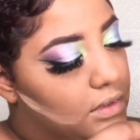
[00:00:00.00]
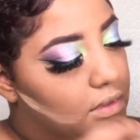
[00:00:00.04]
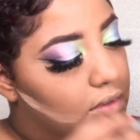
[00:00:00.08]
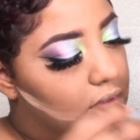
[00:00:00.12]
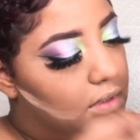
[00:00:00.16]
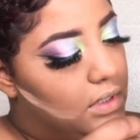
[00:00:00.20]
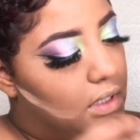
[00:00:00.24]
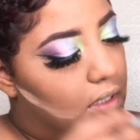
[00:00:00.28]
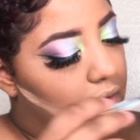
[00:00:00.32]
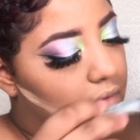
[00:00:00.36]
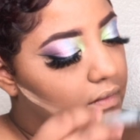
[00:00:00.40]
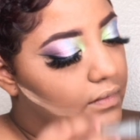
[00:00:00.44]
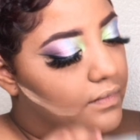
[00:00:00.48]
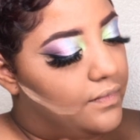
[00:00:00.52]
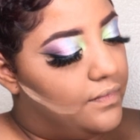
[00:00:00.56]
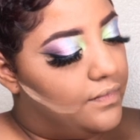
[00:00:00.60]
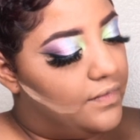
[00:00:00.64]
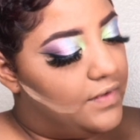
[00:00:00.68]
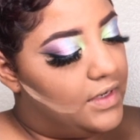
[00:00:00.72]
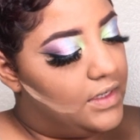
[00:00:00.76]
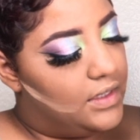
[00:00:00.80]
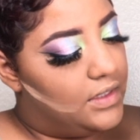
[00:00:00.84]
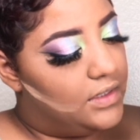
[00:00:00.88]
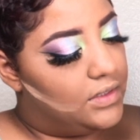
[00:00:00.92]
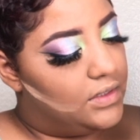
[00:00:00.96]
Subtle
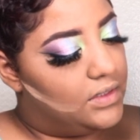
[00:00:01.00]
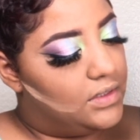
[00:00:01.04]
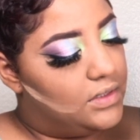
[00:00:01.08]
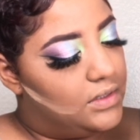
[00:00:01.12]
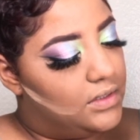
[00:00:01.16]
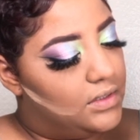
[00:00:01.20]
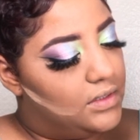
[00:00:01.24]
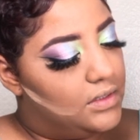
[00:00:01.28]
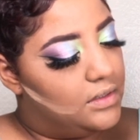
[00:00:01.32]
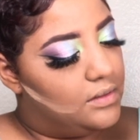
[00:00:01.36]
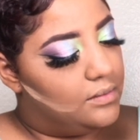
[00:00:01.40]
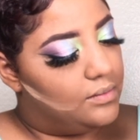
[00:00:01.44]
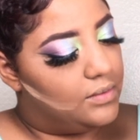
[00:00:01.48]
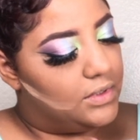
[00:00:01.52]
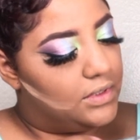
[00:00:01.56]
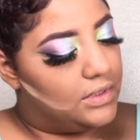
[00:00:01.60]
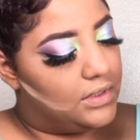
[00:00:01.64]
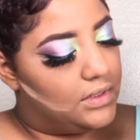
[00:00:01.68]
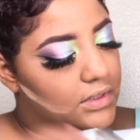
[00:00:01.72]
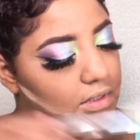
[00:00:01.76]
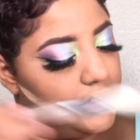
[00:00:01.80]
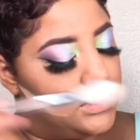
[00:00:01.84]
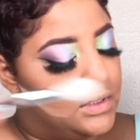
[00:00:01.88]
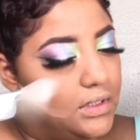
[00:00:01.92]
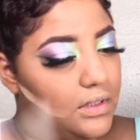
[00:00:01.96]
finish, but
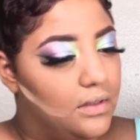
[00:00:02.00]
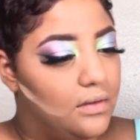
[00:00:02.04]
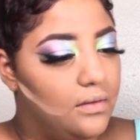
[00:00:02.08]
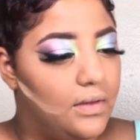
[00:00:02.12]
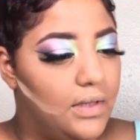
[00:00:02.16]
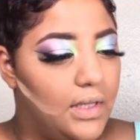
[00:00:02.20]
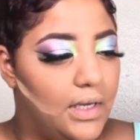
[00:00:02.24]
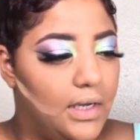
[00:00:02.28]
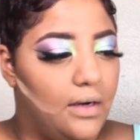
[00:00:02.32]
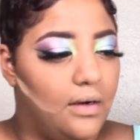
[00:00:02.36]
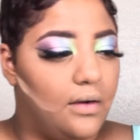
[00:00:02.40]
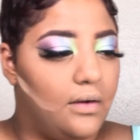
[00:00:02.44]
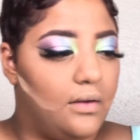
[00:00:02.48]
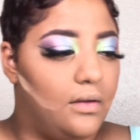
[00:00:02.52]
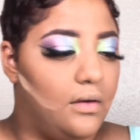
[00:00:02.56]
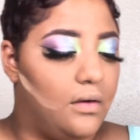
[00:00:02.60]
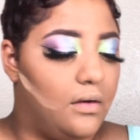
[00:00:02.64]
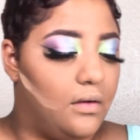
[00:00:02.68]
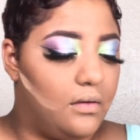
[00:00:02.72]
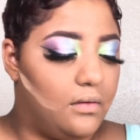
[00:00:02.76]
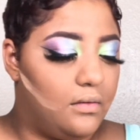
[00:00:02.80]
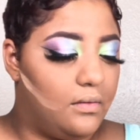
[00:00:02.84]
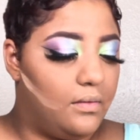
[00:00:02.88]
it's still there, you know.